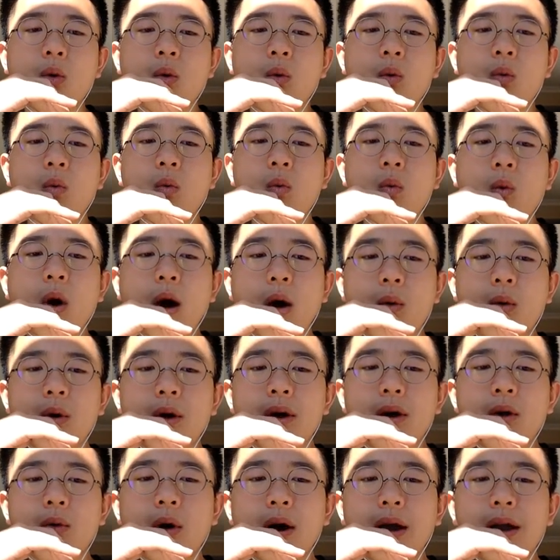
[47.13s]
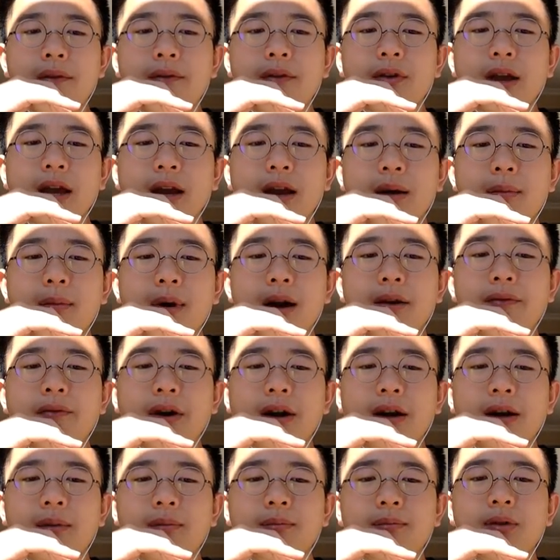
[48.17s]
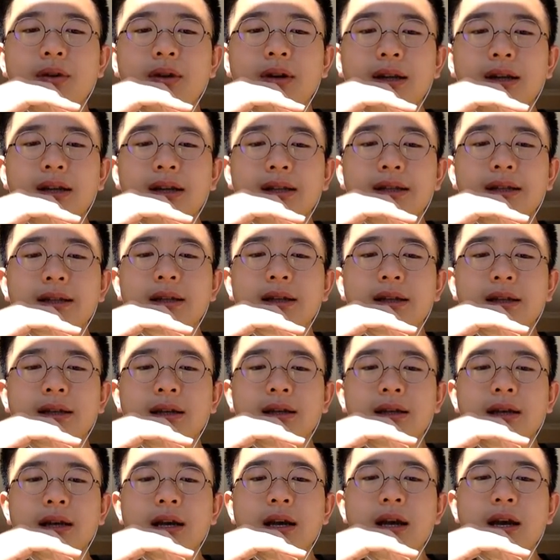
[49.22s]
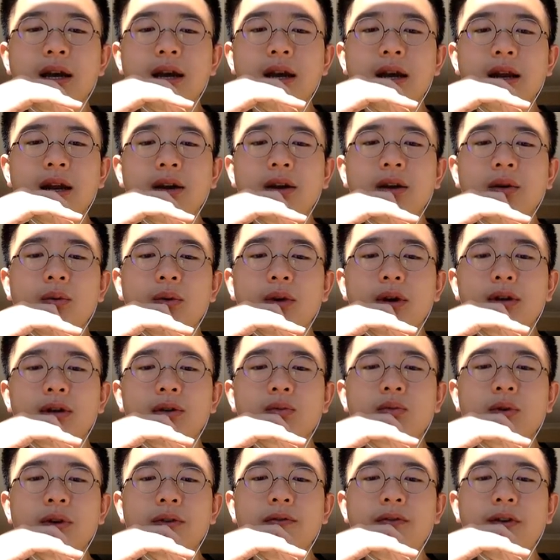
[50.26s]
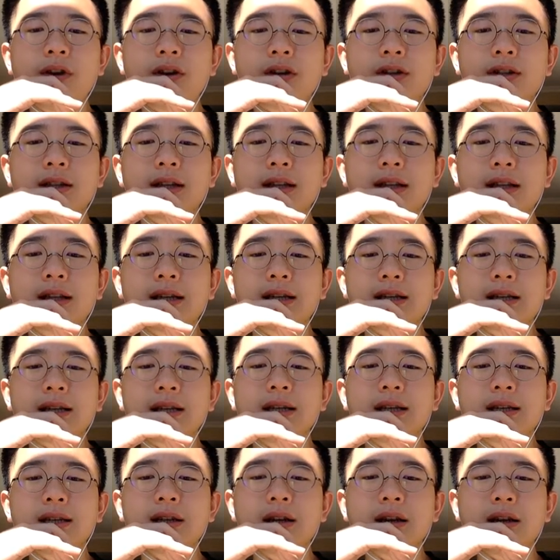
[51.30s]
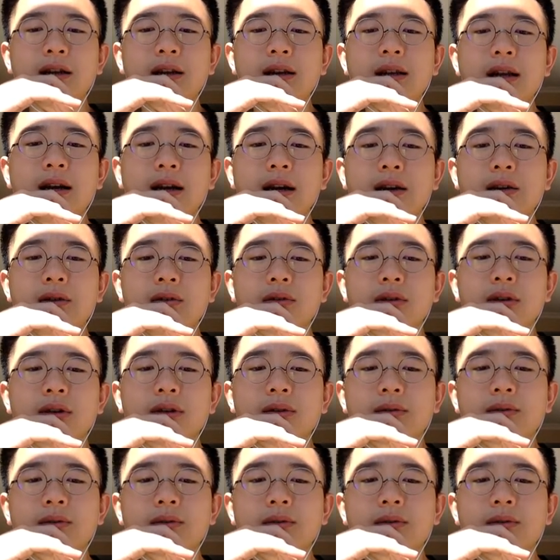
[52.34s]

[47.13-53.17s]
What if you cannot modify the input list? In other words, reverse the list is not allowed.